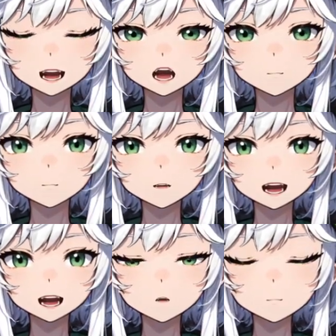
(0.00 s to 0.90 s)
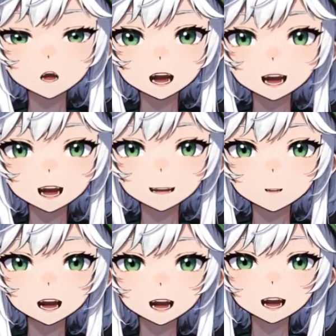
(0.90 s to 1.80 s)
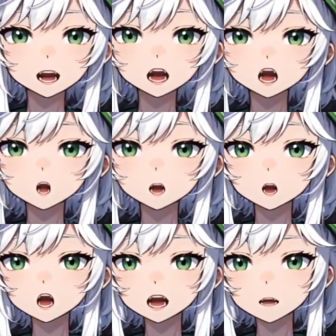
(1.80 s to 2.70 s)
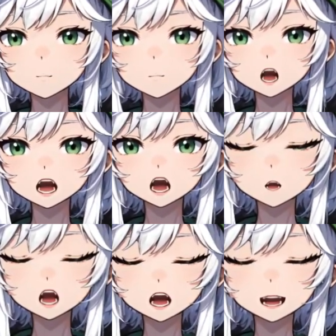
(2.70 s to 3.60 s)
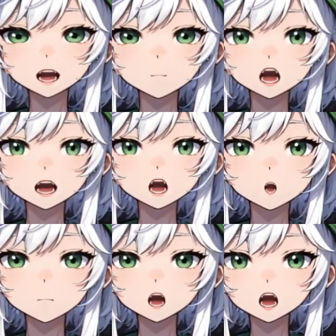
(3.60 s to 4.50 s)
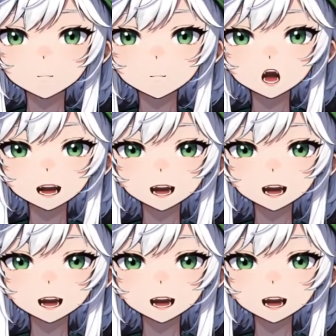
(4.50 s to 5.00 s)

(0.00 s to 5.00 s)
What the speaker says: weapons or wearing certain things, or two, where you have to do a bunch of objectives